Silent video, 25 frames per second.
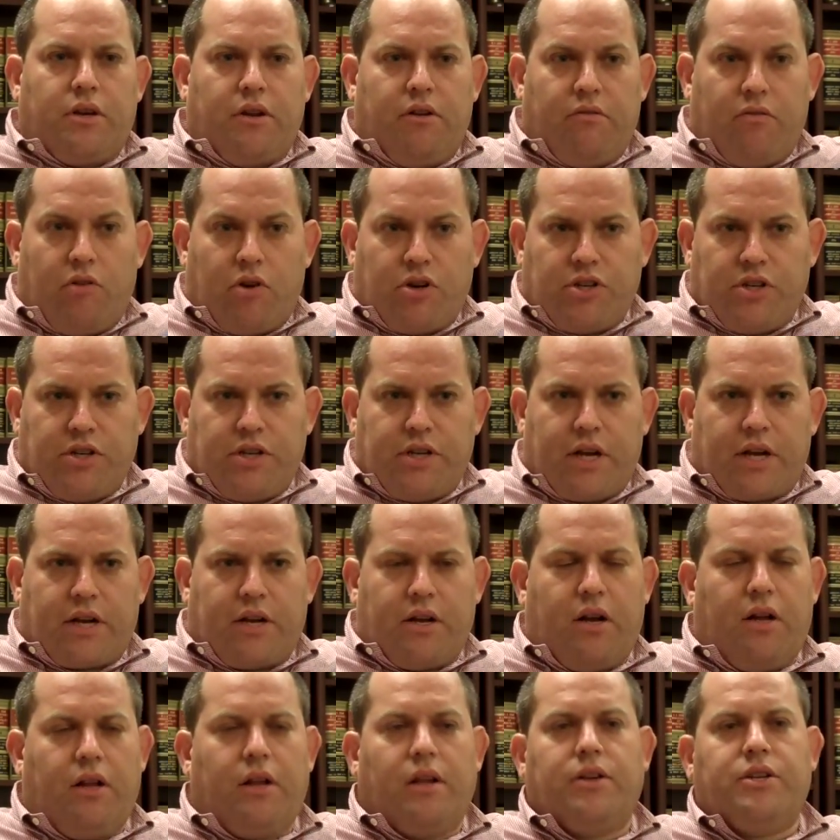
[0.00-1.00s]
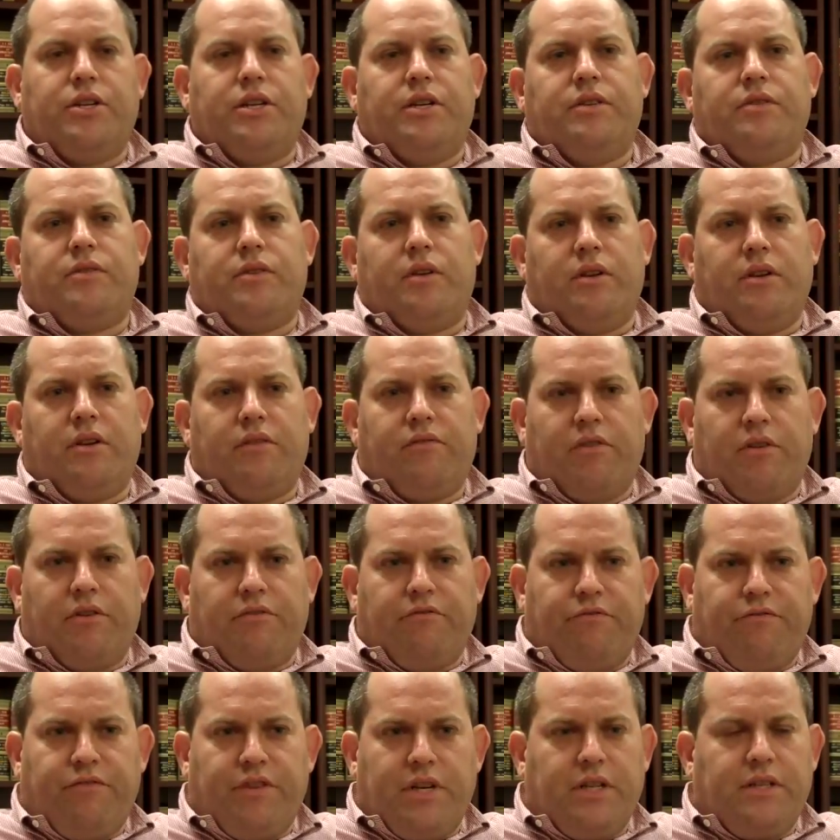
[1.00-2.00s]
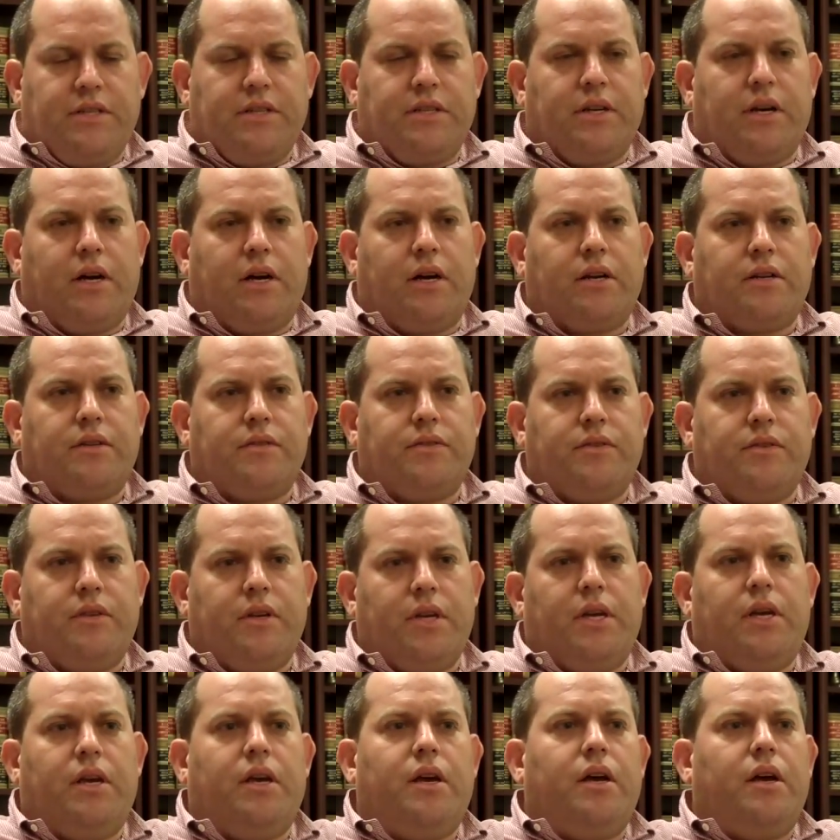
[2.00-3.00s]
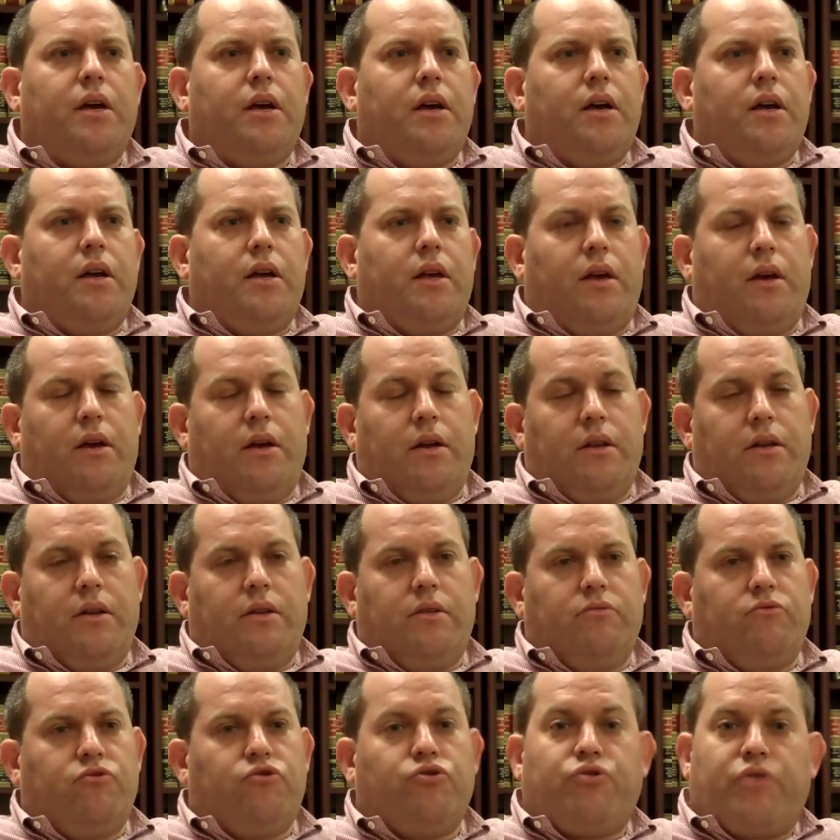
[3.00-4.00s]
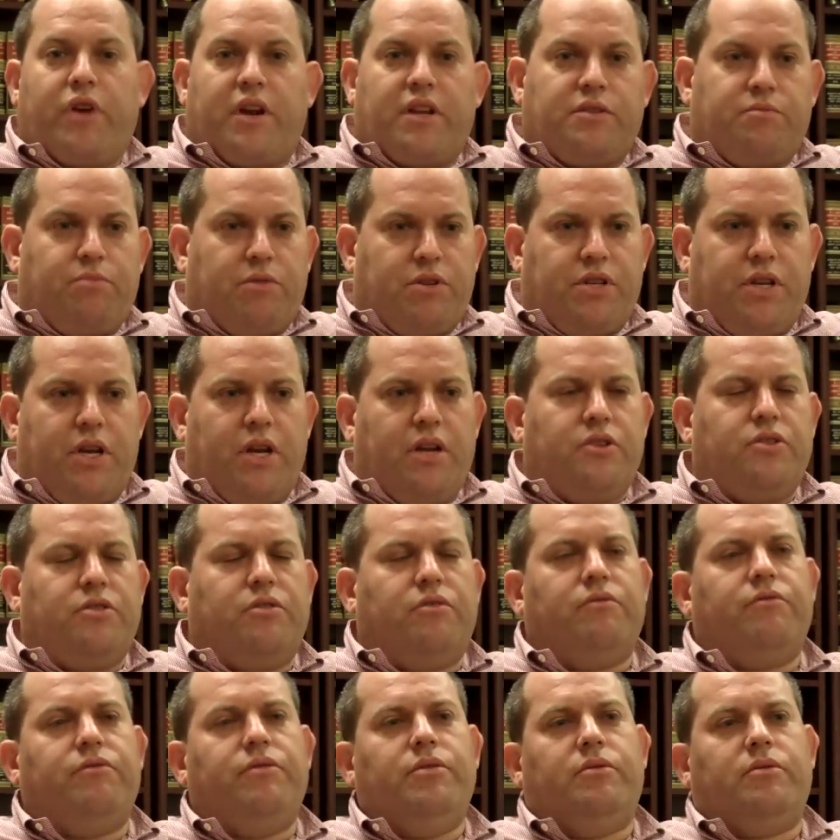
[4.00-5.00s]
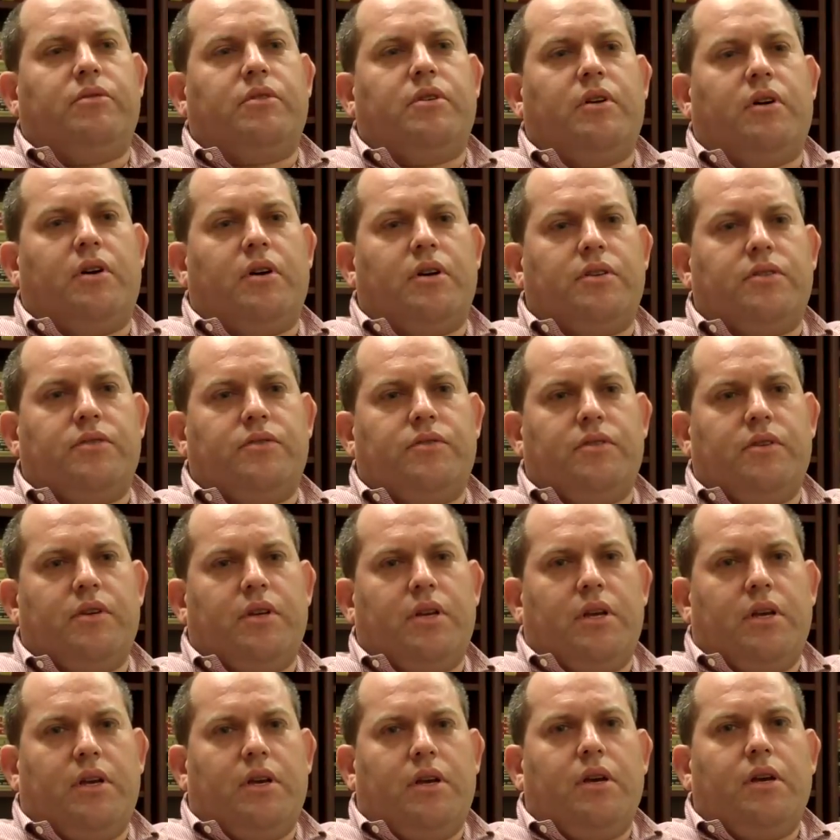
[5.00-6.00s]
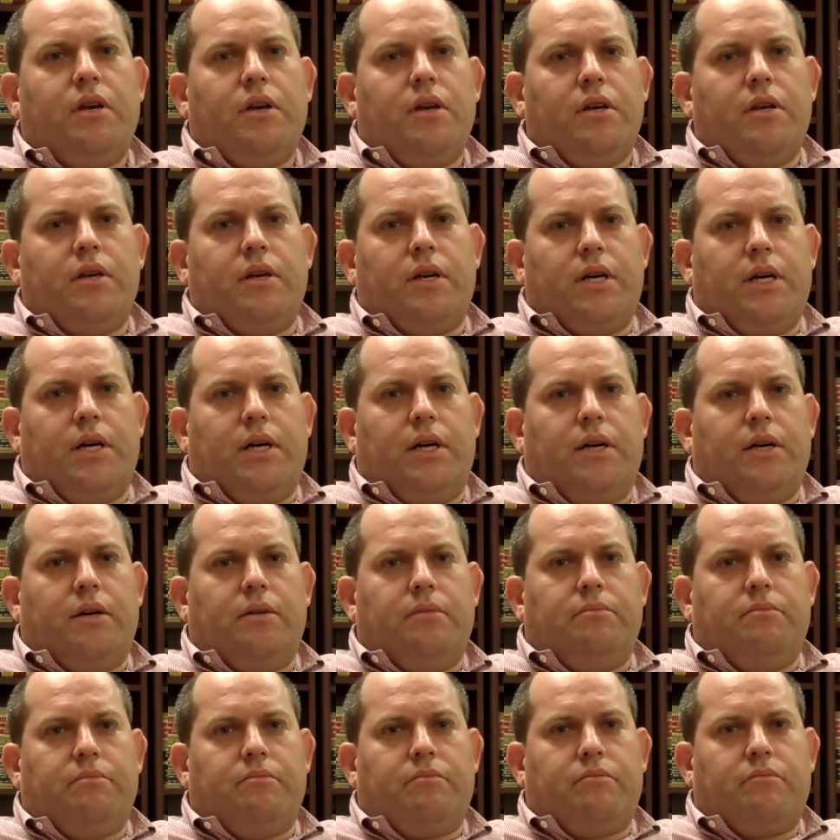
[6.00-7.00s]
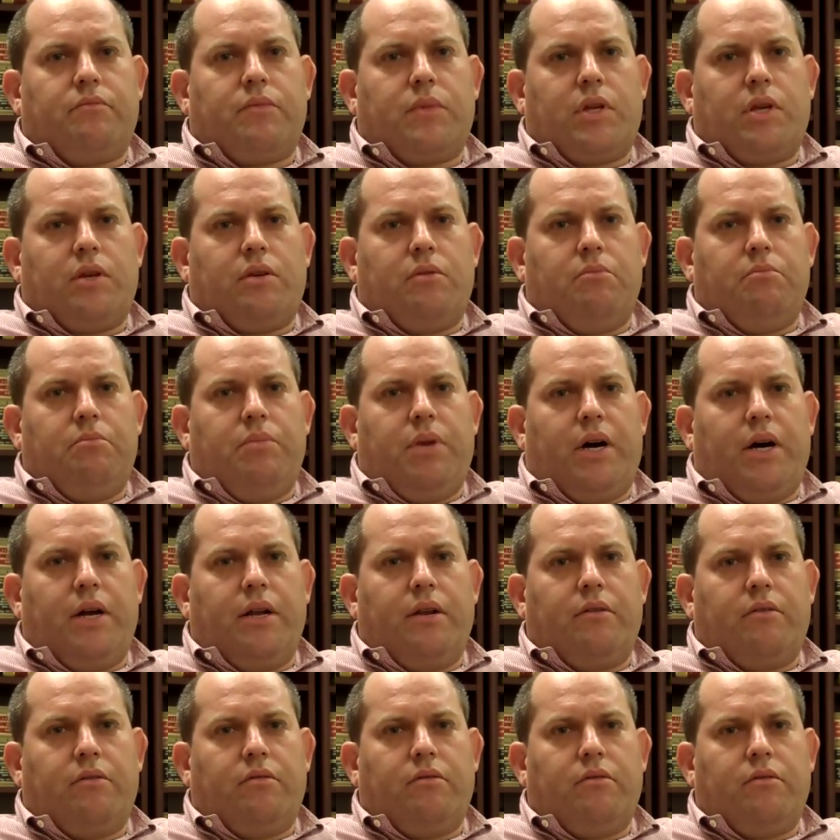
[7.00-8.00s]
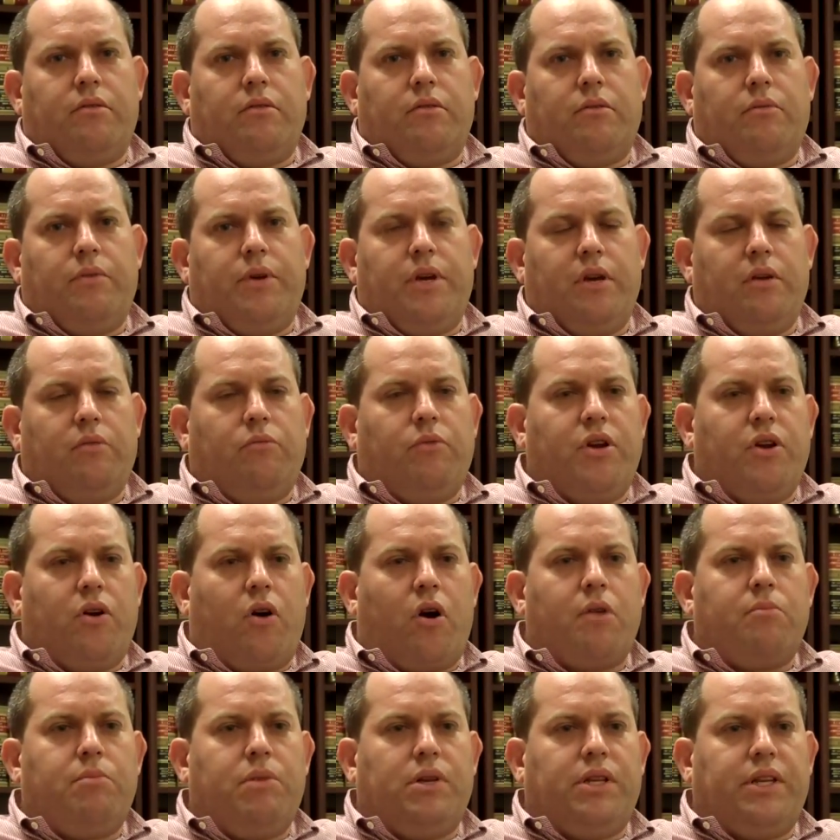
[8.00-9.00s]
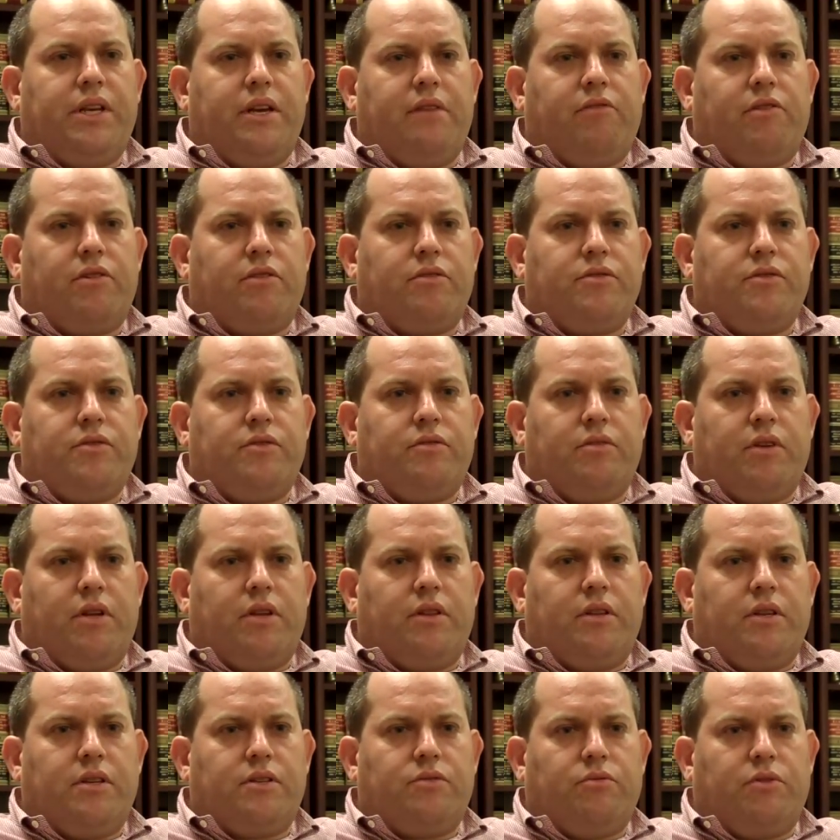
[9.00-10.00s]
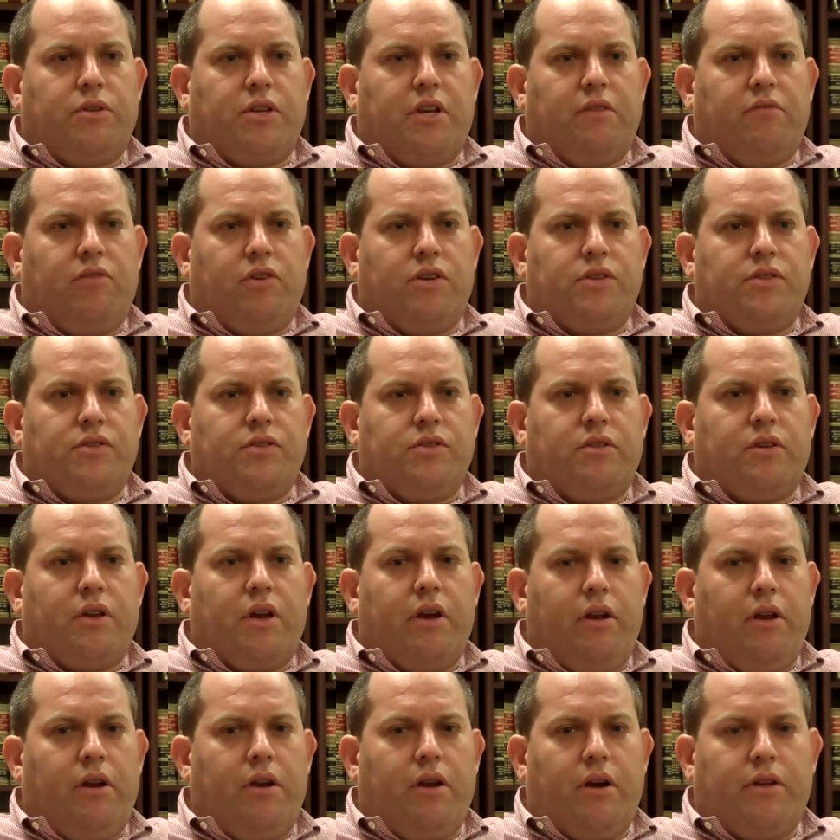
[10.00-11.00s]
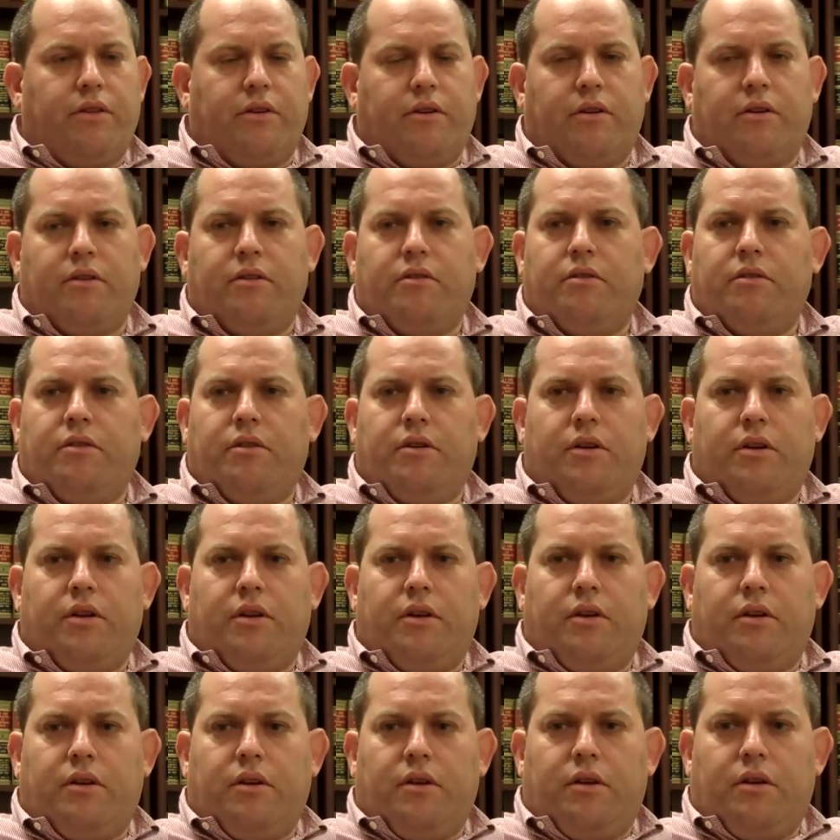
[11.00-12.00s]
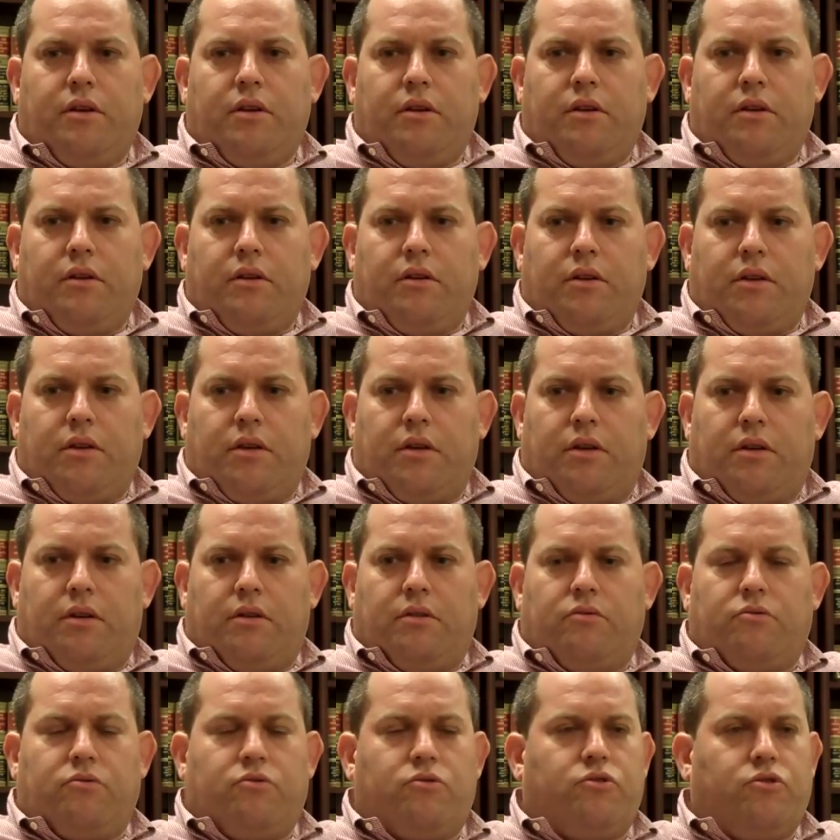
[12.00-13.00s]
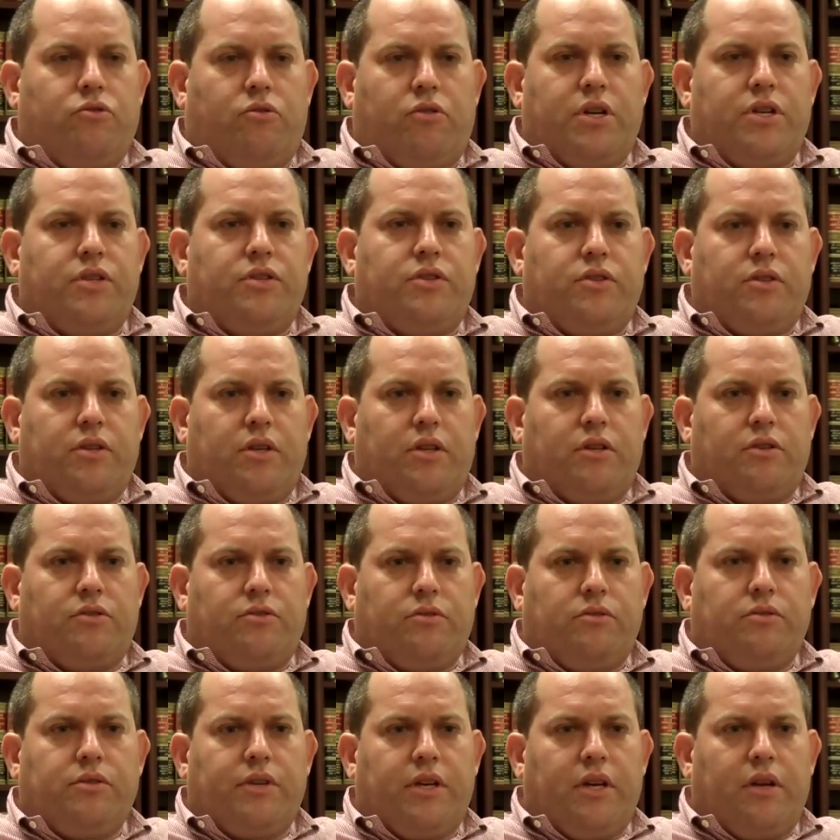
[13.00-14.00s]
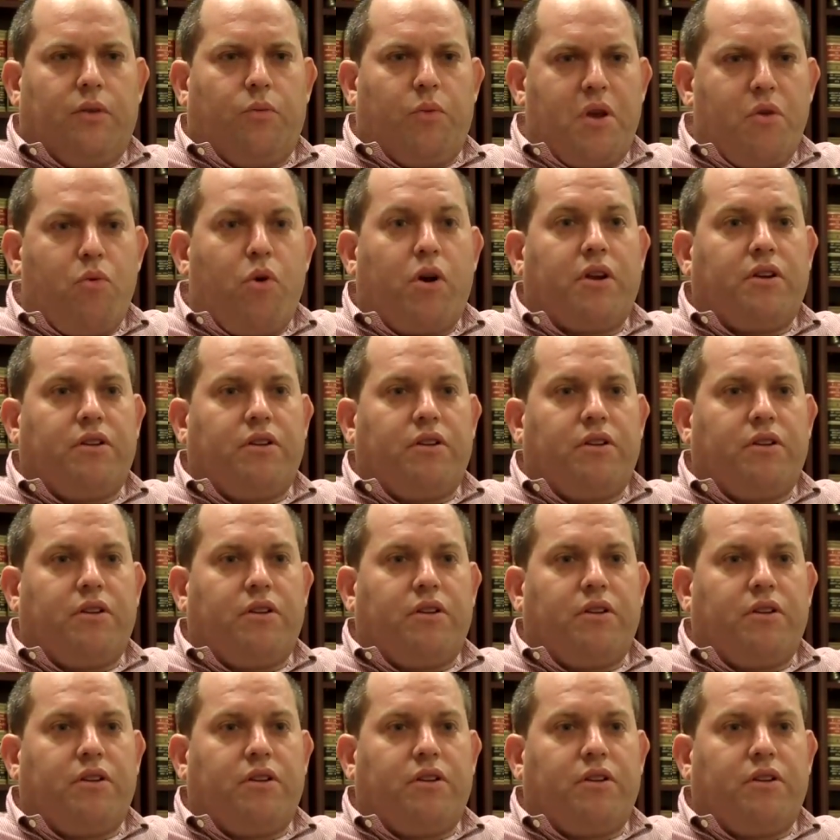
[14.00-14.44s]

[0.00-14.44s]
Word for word: conversion technologies and different feedstocks and transportation fuel costs. Uh, but we, we are believers that this will give us another uh, choice in the toolkit. We